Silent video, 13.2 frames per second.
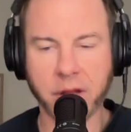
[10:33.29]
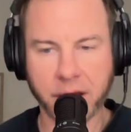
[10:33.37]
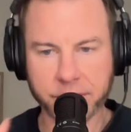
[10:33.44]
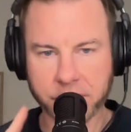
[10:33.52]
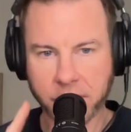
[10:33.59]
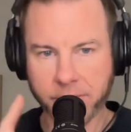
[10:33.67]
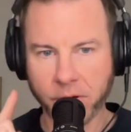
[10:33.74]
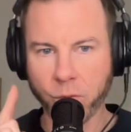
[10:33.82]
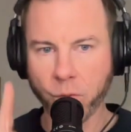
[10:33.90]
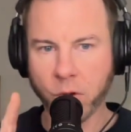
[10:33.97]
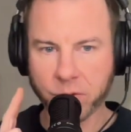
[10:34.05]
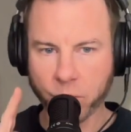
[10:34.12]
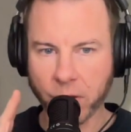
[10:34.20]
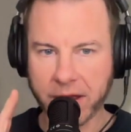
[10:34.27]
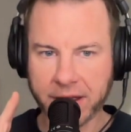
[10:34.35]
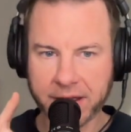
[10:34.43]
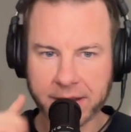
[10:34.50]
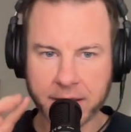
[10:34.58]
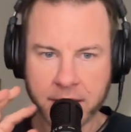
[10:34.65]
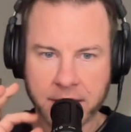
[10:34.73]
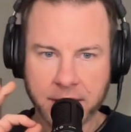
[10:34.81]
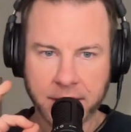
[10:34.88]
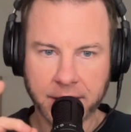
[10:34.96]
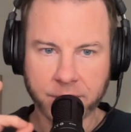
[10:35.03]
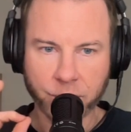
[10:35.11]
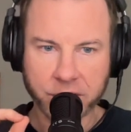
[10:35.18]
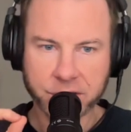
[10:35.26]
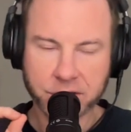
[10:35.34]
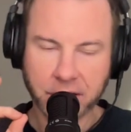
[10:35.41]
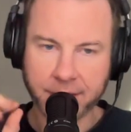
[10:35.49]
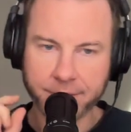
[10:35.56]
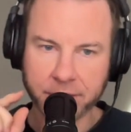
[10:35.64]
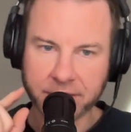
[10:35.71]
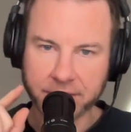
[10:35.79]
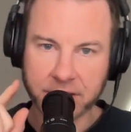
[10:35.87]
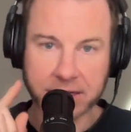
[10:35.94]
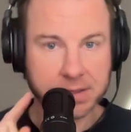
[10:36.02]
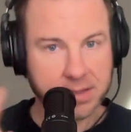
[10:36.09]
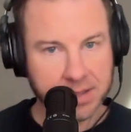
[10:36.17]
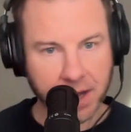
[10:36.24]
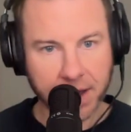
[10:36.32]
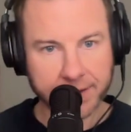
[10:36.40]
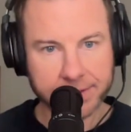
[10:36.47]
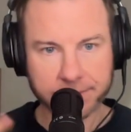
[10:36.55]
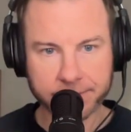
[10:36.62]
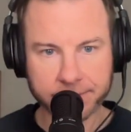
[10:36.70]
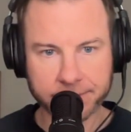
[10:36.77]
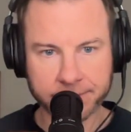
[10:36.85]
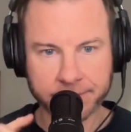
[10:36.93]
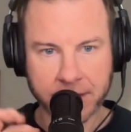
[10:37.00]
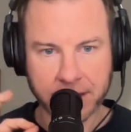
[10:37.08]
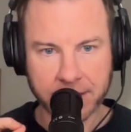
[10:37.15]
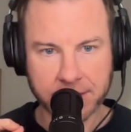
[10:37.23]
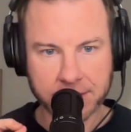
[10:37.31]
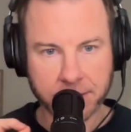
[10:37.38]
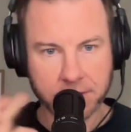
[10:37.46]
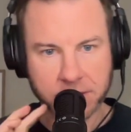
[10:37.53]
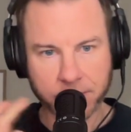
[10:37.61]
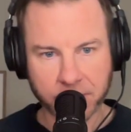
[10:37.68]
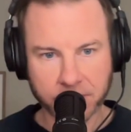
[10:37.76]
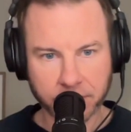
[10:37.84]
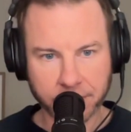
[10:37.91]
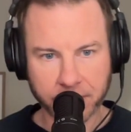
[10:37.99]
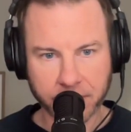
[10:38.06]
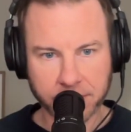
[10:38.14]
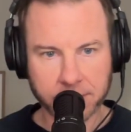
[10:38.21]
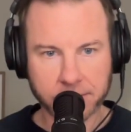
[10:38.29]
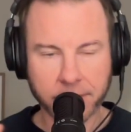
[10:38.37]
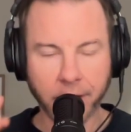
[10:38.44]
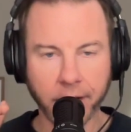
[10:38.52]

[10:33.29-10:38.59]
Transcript: I will talk about one way in which I believe it is not, hint, special effects.